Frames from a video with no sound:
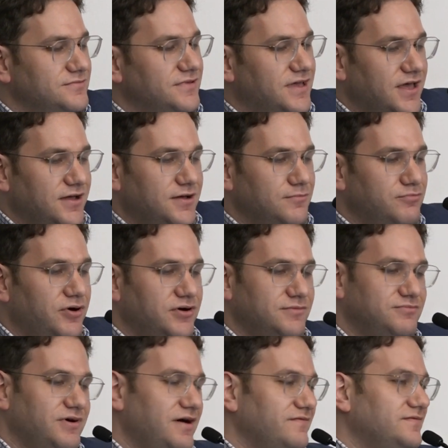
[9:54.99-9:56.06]
kit component
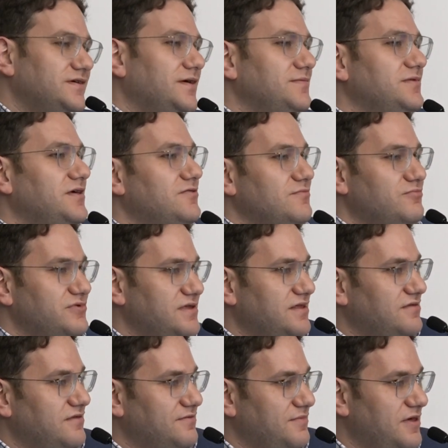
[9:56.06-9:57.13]
profit calculation
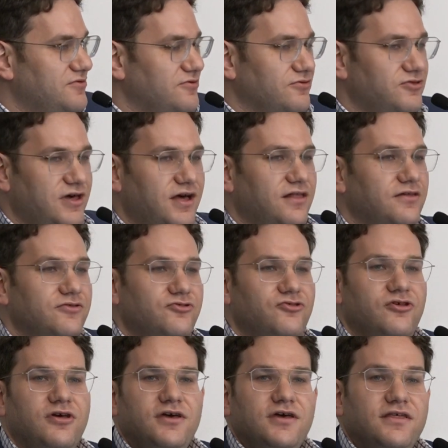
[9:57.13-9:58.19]
presents a special challenge
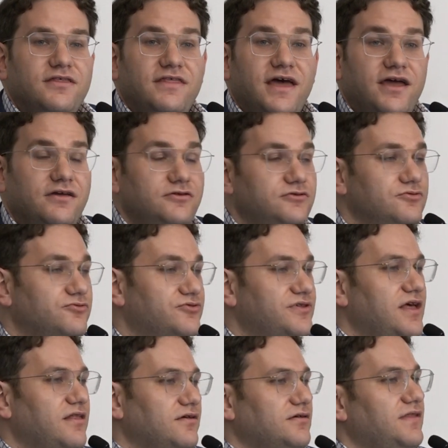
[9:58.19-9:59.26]
that you're
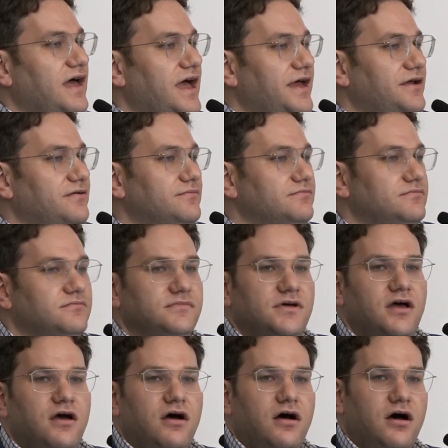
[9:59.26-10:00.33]
selling the item
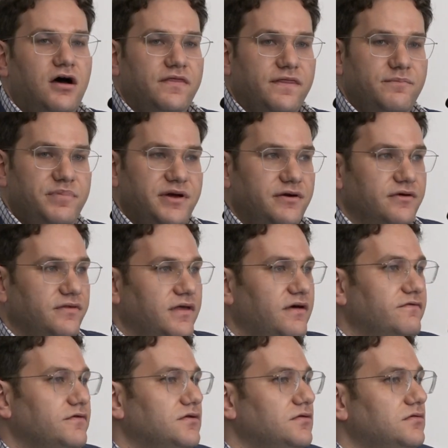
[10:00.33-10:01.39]
on the parent
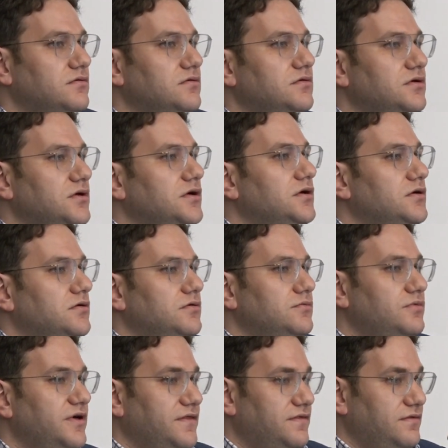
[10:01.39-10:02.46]
level
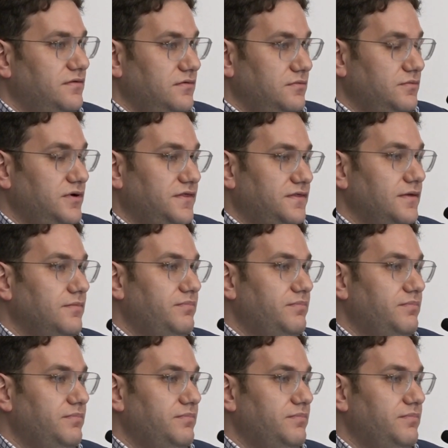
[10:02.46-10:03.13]
with the